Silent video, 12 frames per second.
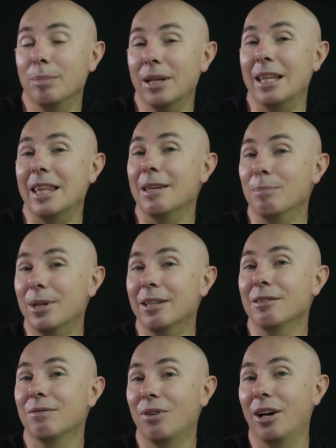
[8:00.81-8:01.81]
be the
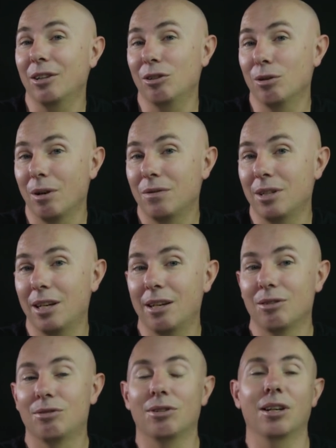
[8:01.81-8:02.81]
biggest fight in UFC
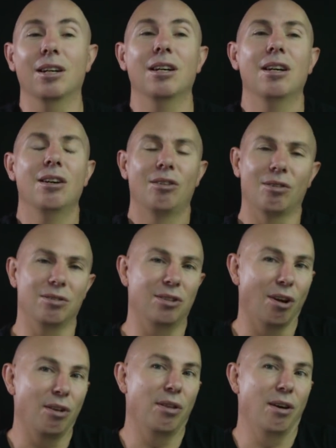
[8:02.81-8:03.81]
history, because, you
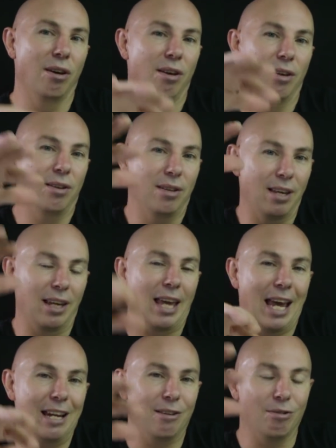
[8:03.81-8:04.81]
know, they're
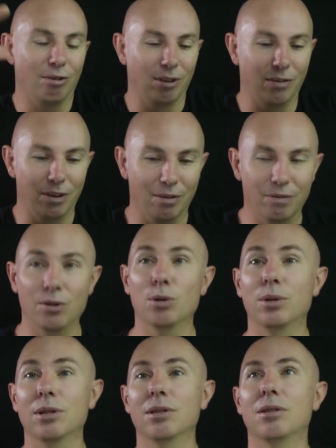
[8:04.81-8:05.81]
gaining all of the
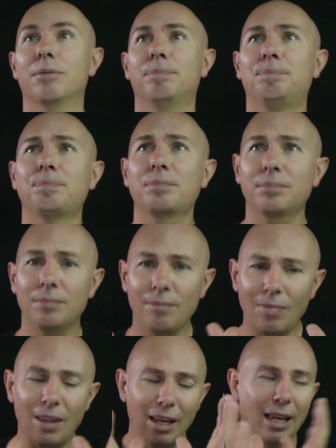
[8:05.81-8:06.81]
viewers
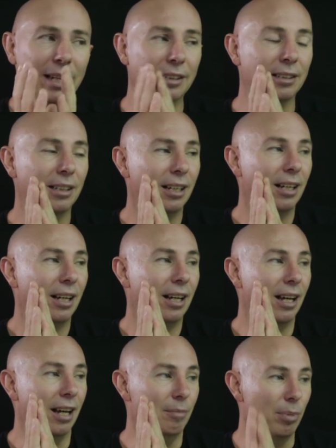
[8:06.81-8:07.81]
and
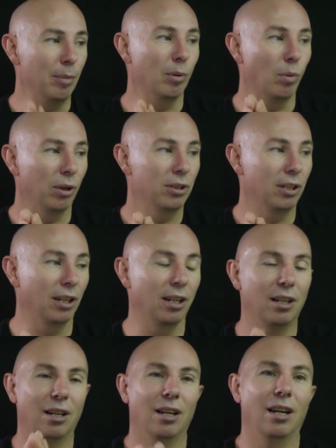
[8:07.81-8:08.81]
people watching it.
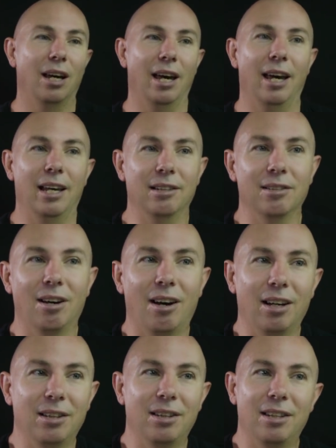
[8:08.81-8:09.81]
And
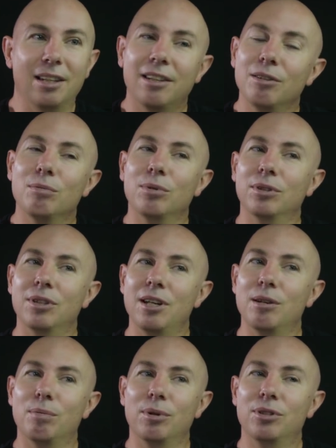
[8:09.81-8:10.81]
I think it
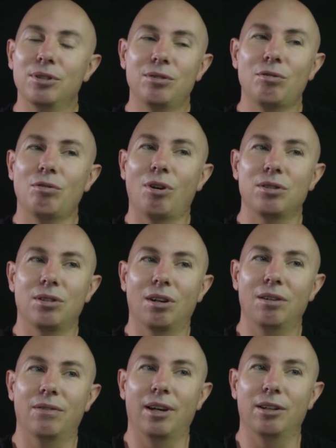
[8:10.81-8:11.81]
would just cross
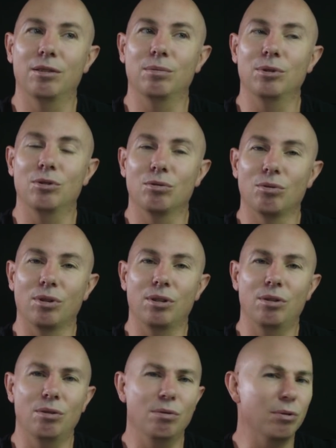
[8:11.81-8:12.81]
over, and it would draw a
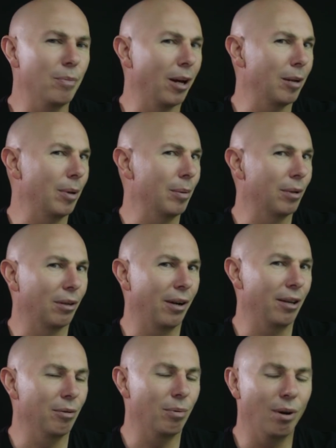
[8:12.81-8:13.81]
huge amount of people
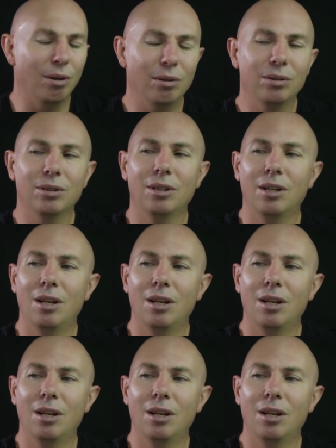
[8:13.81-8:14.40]
around the world.